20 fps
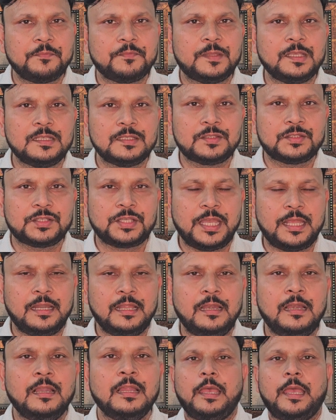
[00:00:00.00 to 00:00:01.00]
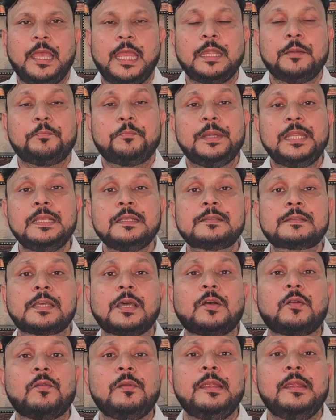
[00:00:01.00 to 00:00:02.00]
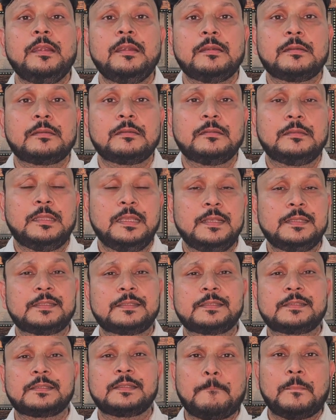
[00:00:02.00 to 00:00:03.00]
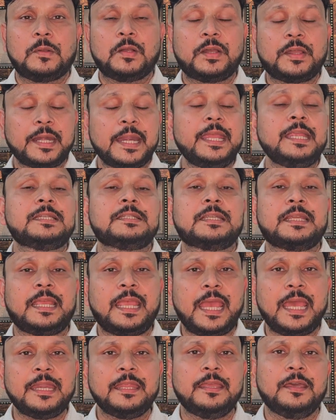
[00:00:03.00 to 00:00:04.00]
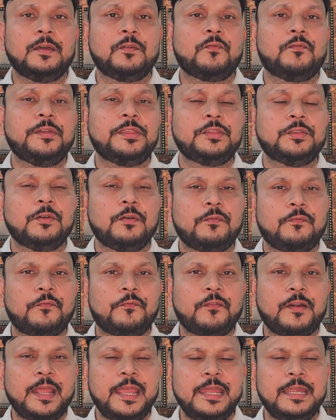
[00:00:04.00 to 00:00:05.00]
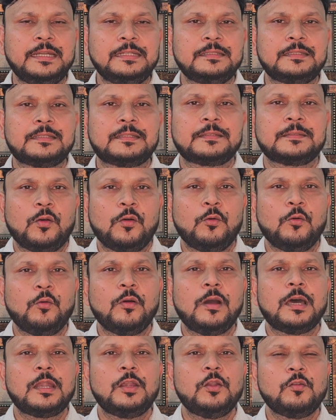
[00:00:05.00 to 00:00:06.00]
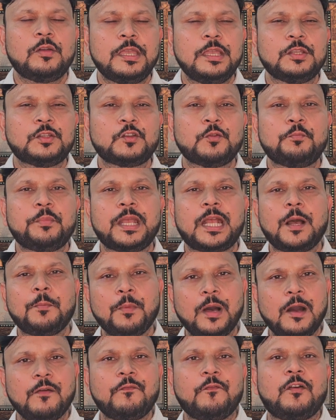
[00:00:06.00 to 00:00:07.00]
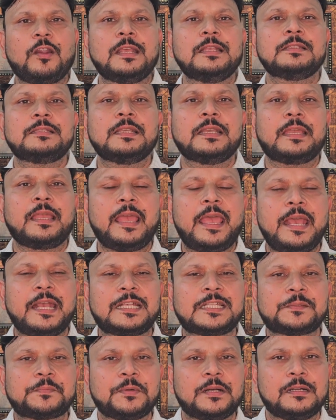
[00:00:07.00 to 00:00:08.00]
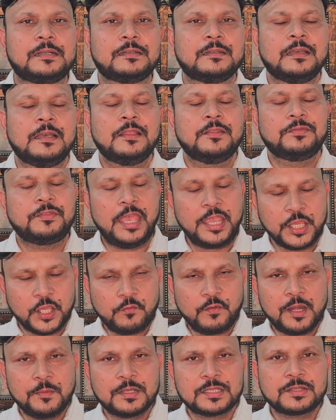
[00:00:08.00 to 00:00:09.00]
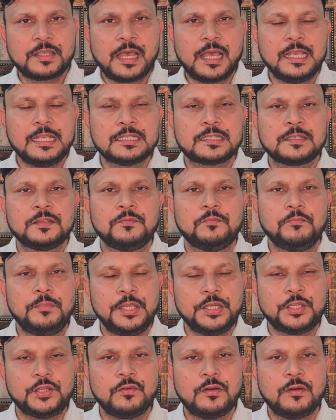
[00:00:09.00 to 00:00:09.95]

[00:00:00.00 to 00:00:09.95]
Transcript: this channel, and please circulate this great career with your friends who are looking to become a forensic expert. Thank you very much guys. Meet you